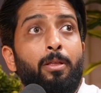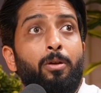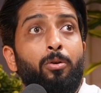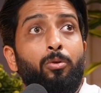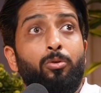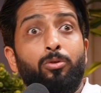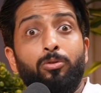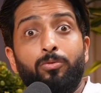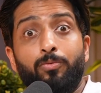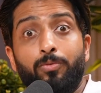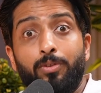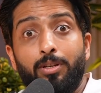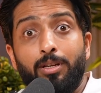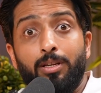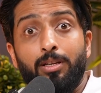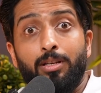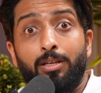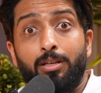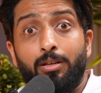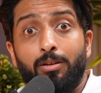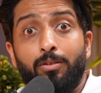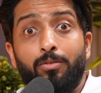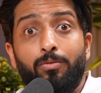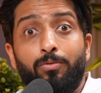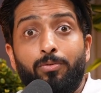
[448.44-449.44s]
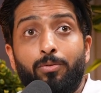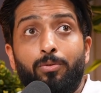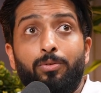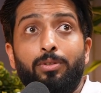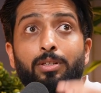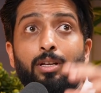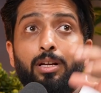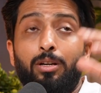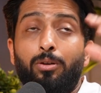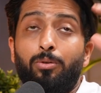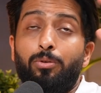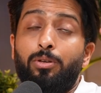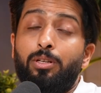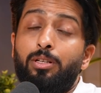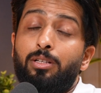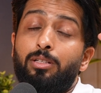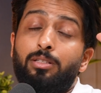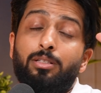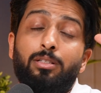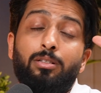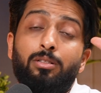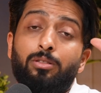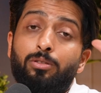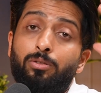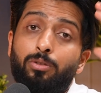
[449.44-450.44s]
who's willing for that, okay,
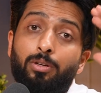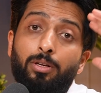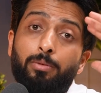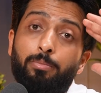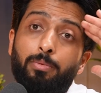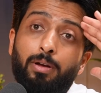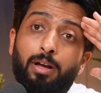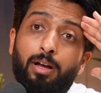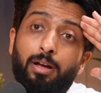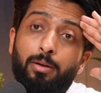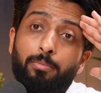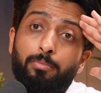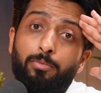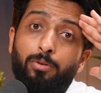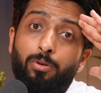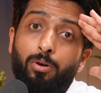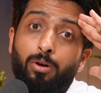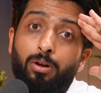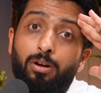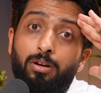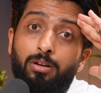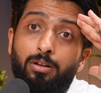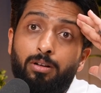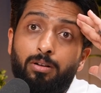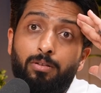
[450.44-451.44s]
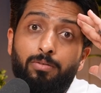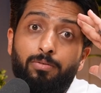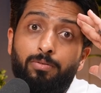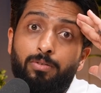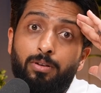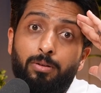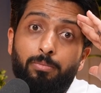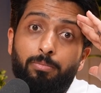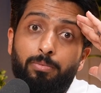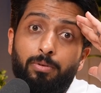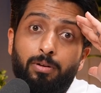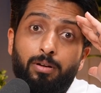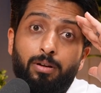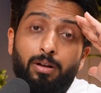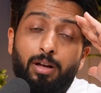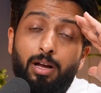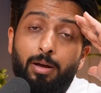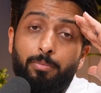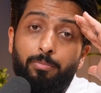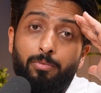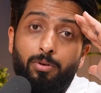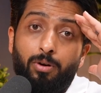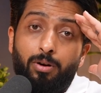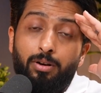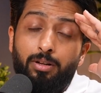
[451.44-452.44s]
listen, Zohaib, I'm not a flipper.
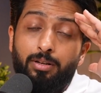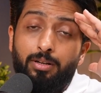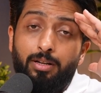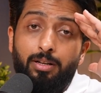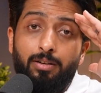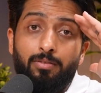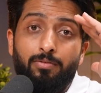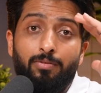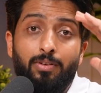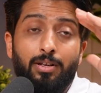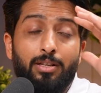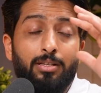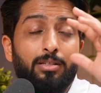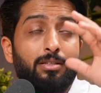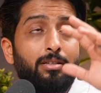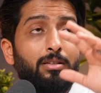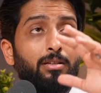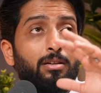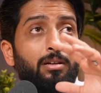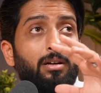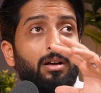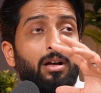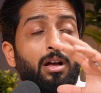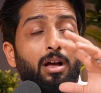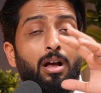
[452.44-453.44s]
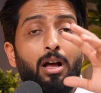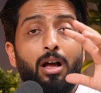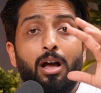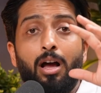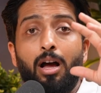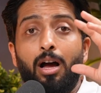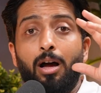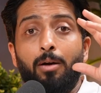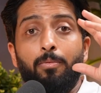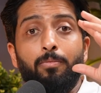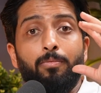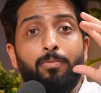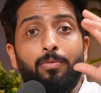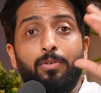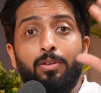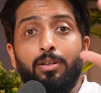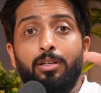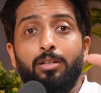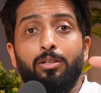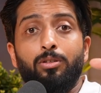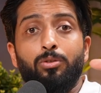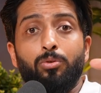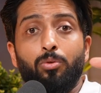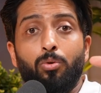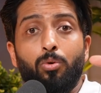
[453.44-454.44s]
I'm not an investor. I'm
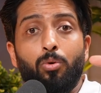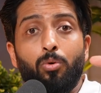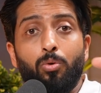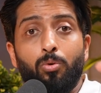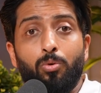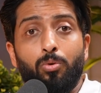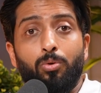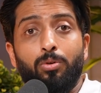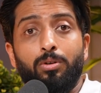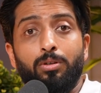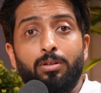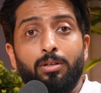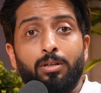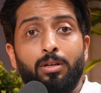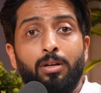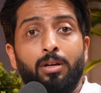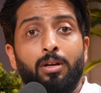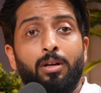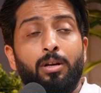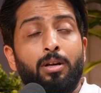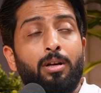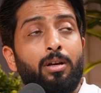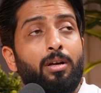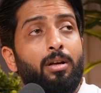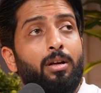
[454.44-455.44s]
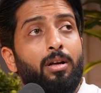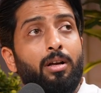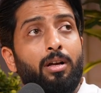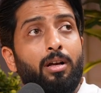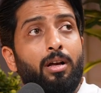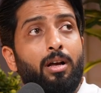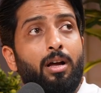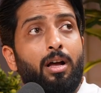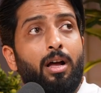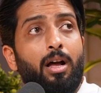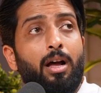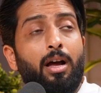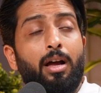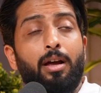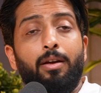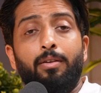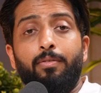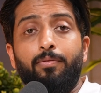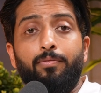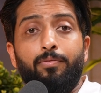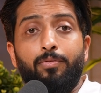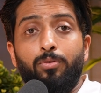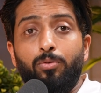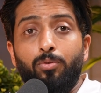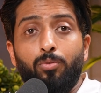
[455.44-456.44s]
willing to hold. I
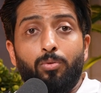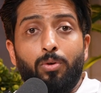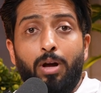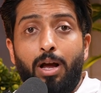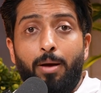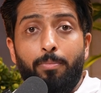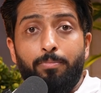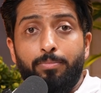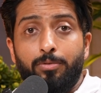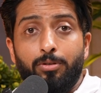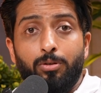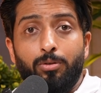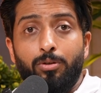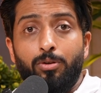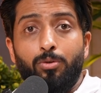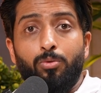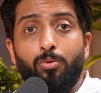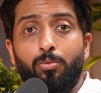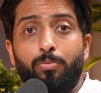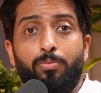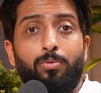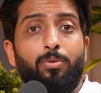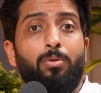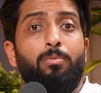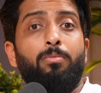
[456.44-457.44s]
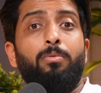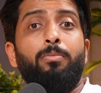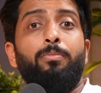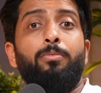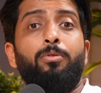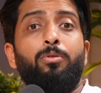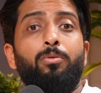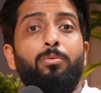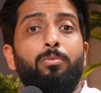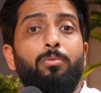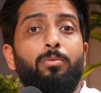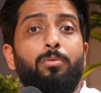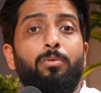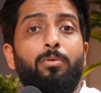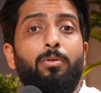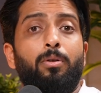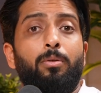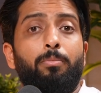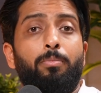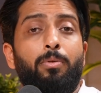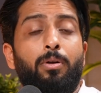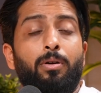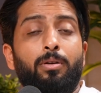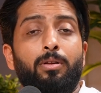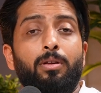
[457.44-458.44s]
have absolutely no problem you
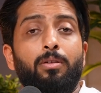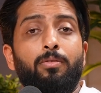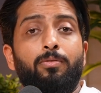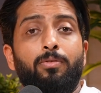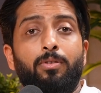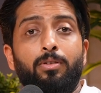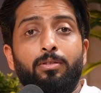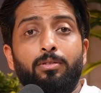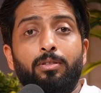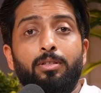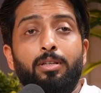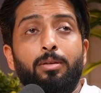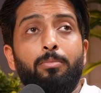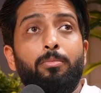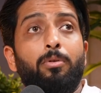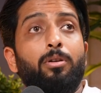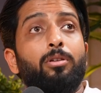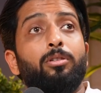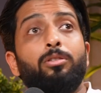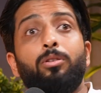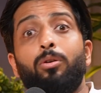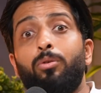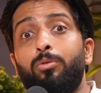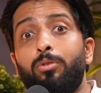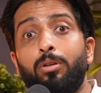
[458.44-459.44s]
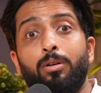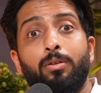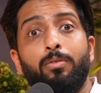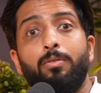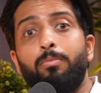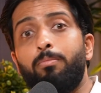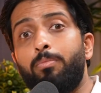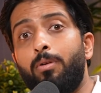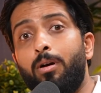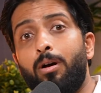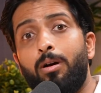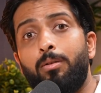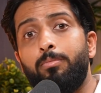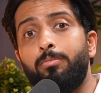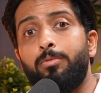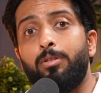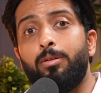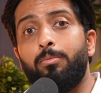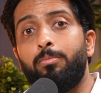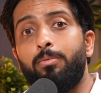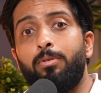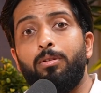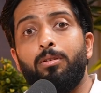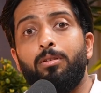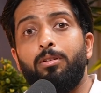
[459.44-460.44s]
parking funds in EMAAR South or even Palm
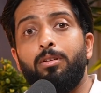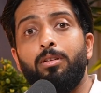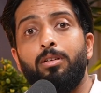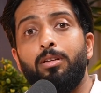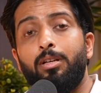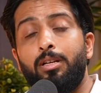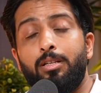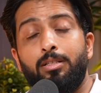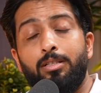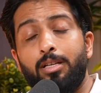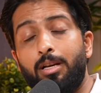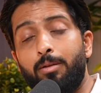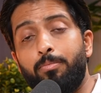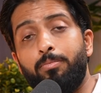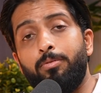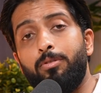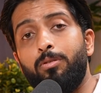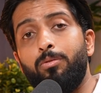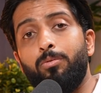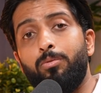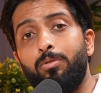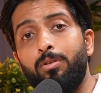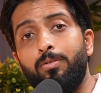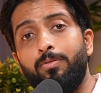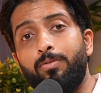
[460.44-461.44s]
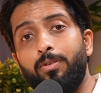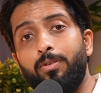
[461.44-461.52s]
Jebel Ali. It's absolutely